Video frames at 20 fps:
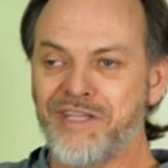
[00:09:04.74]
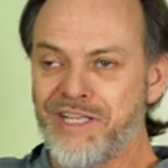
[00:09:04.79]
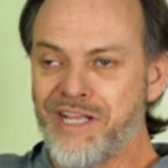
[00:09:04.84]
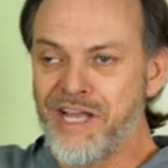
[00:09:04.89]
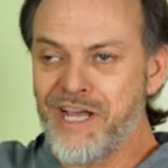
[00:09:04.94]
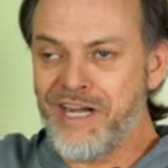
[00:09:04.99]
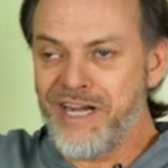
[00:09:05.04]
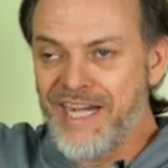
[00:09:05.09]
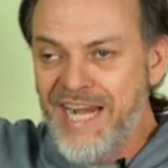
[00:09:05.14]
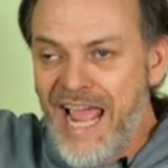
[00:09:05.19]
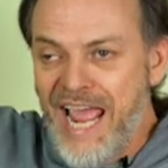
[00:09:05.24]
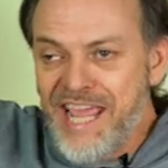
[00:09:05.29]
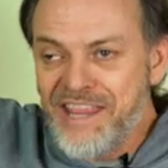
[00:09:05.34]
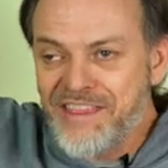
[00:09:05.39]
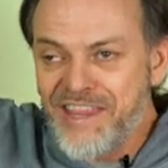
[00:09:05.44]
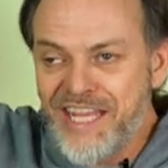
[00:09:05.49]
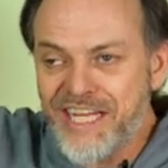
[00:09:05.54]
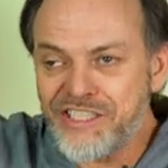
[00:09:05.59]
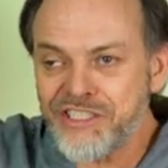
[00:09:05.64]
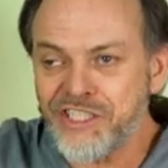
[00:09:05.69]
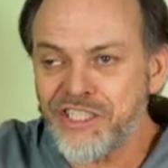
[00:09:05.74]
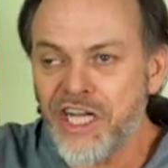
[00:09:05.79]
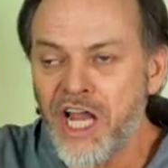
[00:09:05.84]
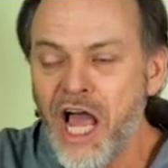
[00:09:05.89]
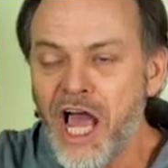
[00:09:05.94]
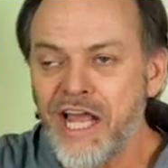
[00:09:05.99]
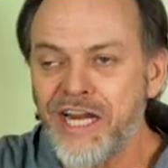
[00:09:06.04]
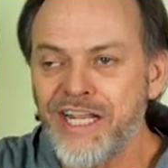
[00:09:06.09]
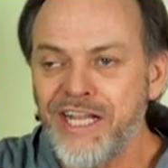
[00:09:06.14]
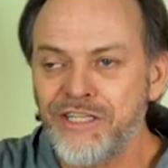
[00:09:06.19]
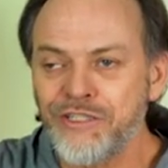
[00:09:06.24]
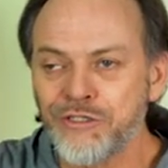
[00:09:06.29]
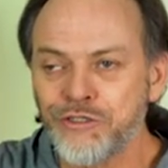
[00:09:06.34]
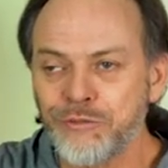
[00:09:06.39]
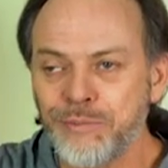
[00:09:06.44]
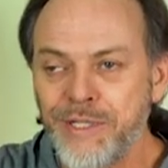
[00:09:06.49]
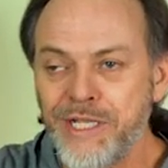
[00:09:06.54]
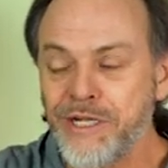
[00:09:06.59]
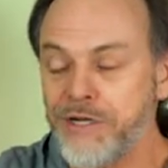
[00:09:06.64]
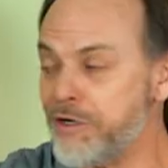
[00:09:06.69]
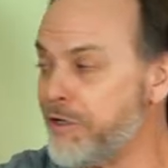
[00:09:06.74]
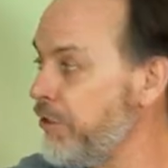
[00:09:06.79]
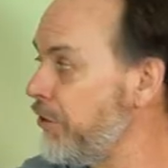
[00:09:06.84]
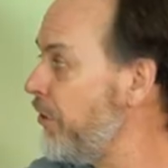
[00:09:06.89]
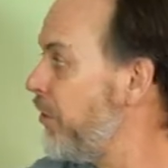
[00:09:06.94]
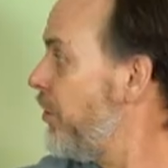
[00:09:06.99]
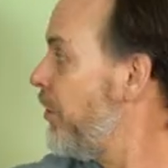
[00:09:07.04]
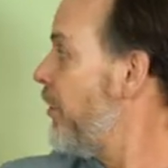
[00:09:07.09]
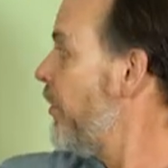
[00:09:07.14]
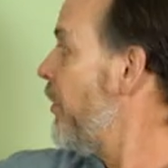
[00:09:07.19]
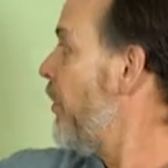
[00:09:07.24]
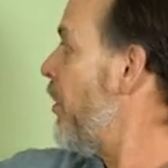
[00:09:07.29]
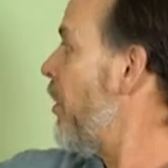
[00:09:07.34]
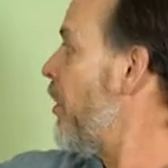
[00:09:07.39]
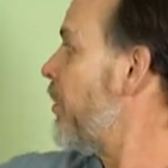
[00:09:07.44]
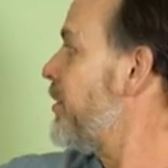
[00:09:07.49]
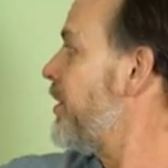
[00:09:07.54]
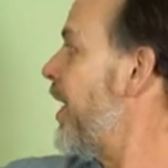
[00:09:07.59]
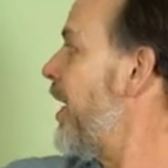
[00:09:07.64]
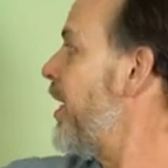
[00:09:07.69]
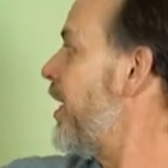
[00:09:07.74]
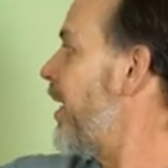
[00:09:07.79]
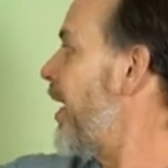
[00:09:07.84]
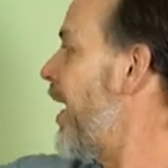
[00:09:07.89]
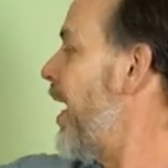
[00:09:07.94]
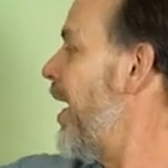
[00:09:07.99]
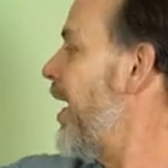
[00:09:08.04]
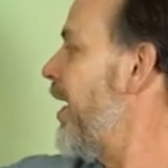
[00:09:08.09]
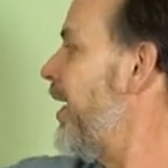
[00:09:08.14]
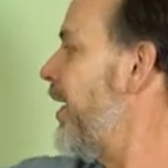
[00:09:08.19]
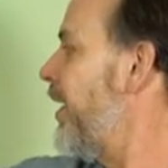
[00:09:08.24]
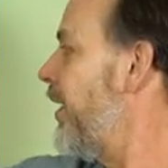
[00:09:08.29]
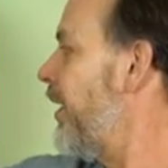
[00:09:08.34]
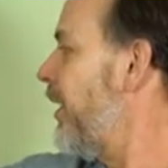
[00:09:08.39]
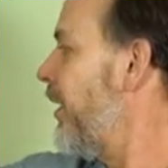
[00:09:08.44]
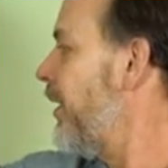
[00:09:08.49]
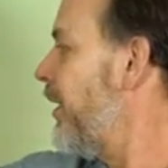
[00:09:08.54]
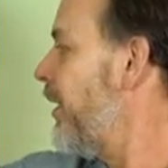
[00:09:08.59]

to cut an eighth inch slot in your speaker or take a